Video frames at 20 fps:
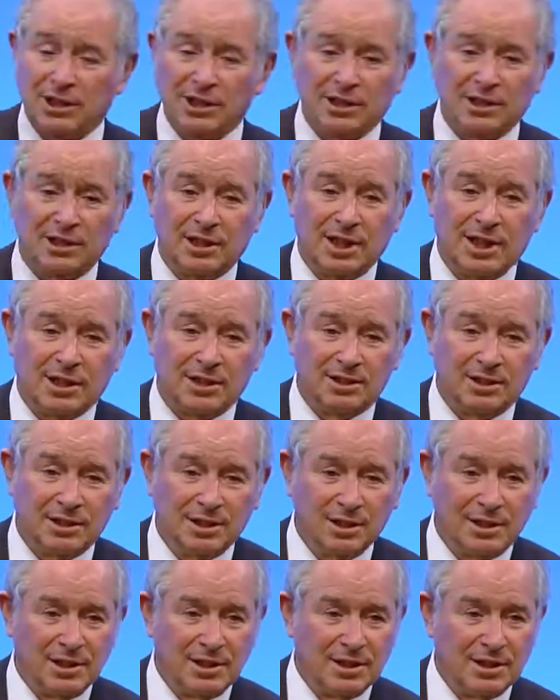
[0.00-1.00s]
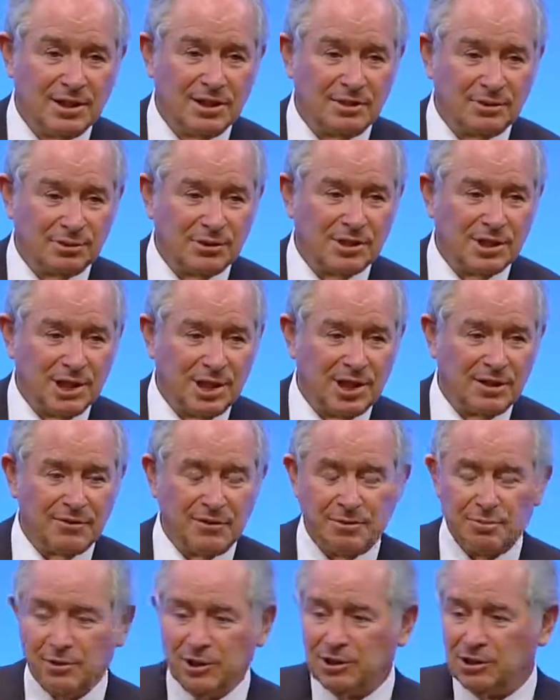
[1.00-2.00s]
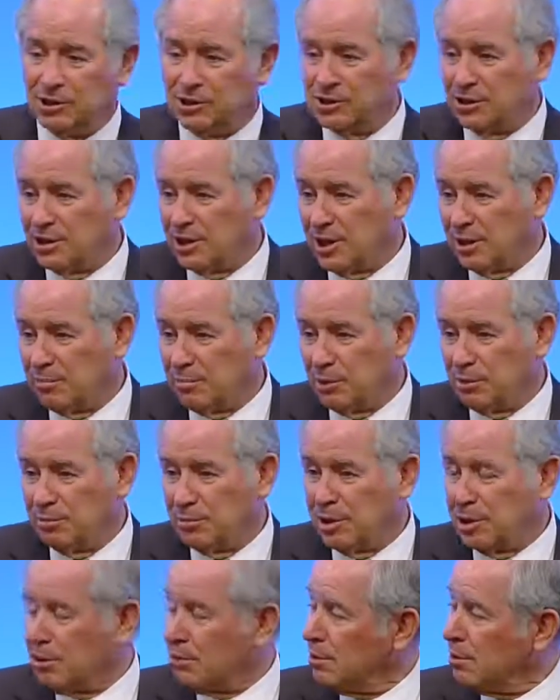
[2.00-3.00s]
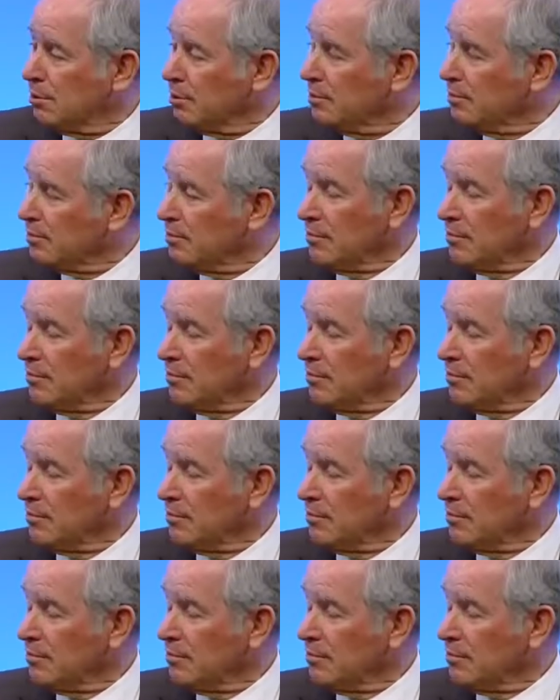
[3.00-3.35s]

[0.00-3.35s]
and was the head of admissions, and they put me through.